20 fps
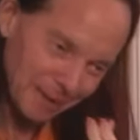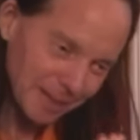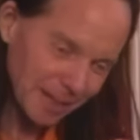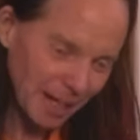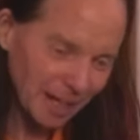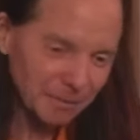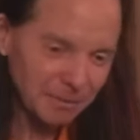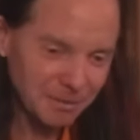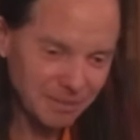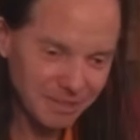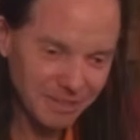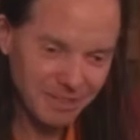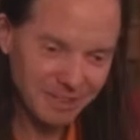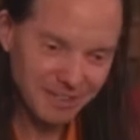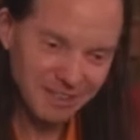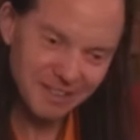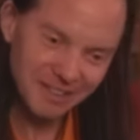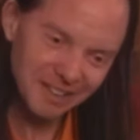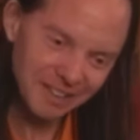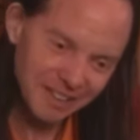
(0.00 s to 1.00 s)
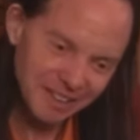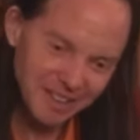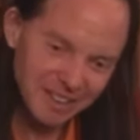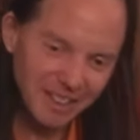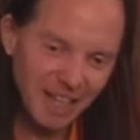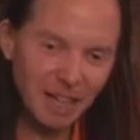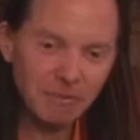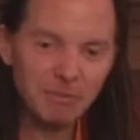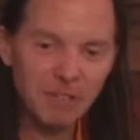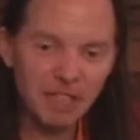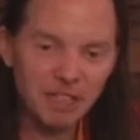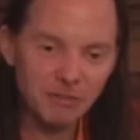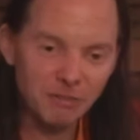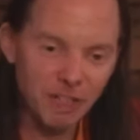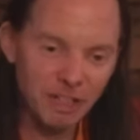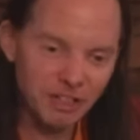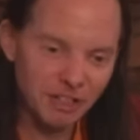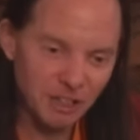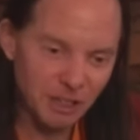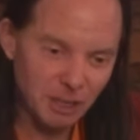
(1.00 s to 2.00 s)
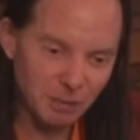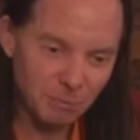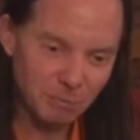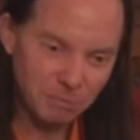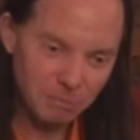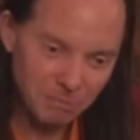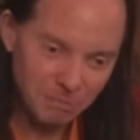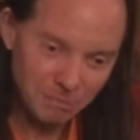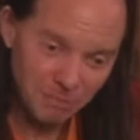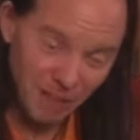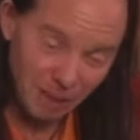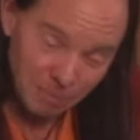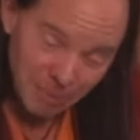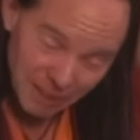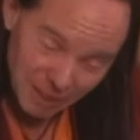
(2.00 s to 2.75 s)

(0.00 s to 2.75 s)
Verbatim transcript: That, that makes Vajrayogini that